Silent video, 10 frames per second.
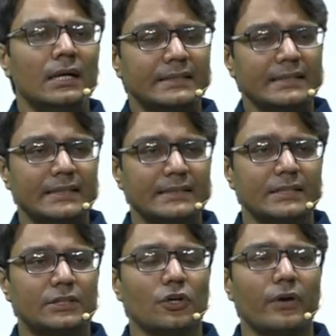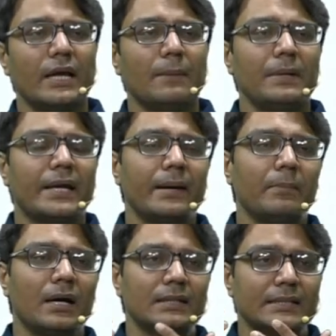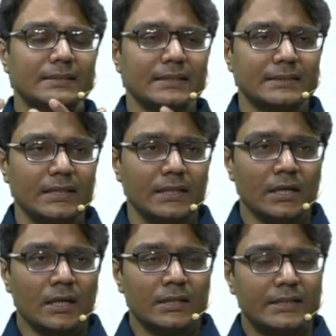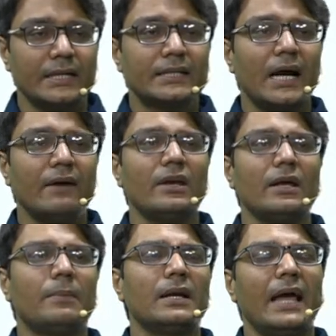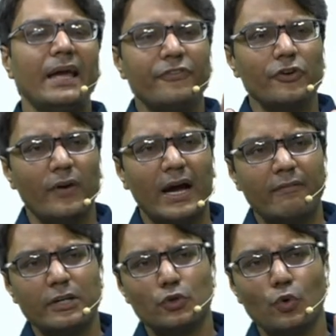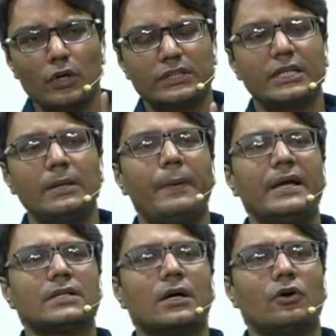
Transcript: This is the theory applicable. This is the data available. If you have a 2 or 3 pager